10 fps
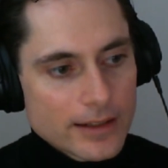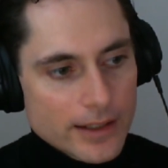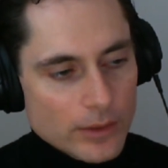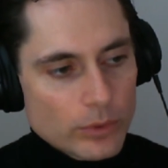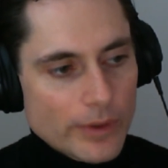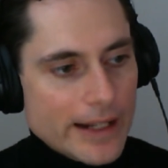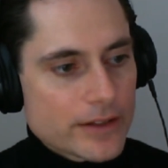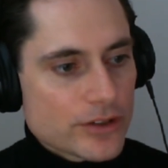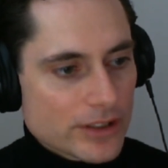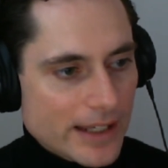It will rather
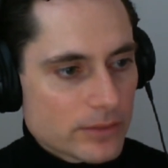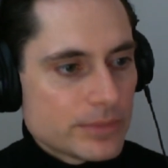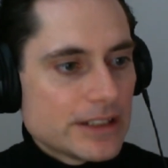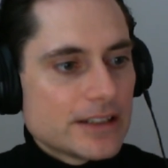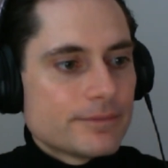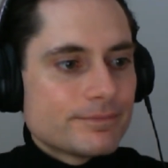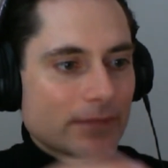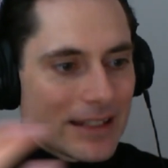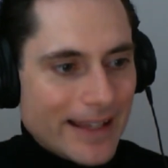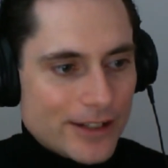just kind of be
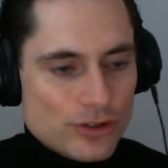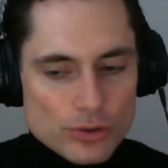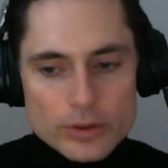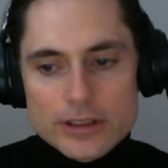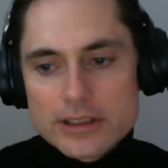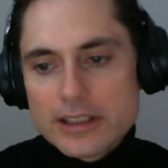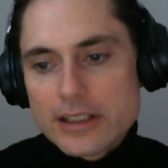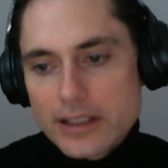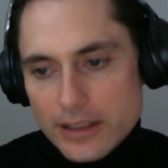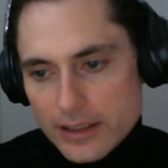contextual
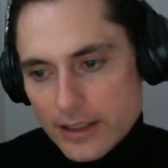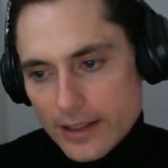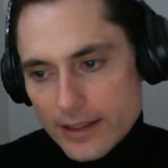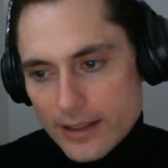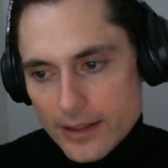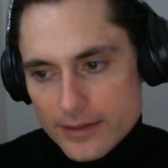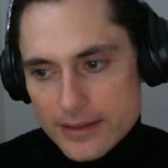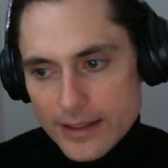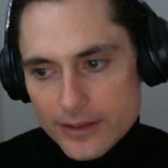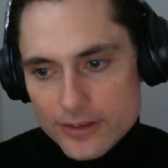
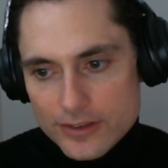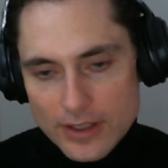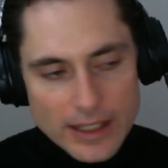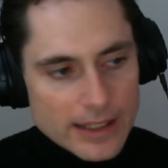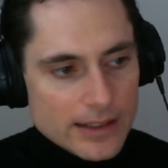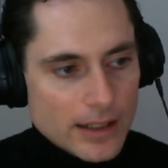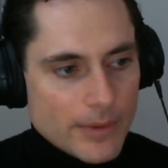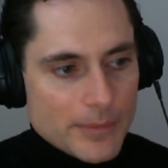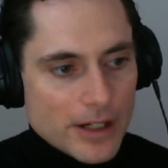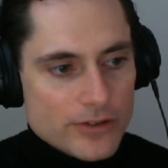details. And
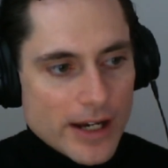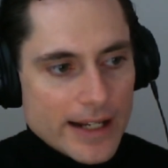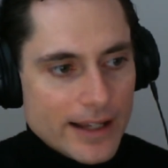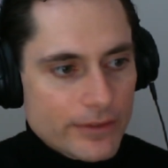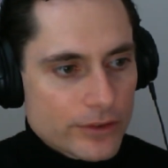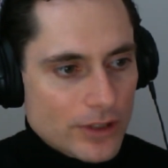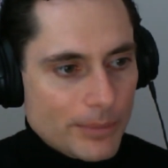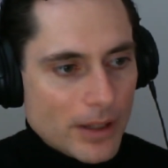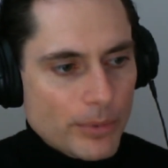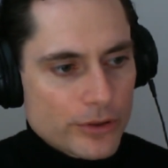I'm going to try to have those
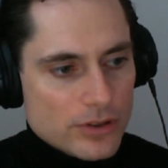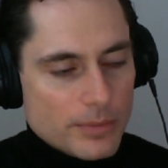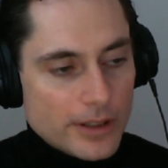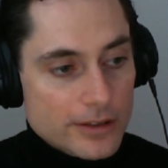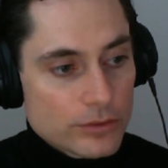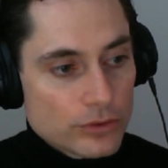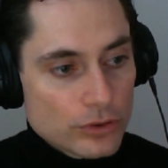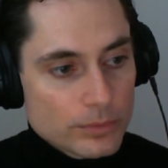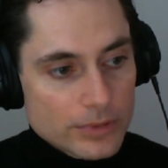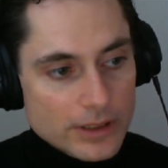up. I'll post them on YouTube.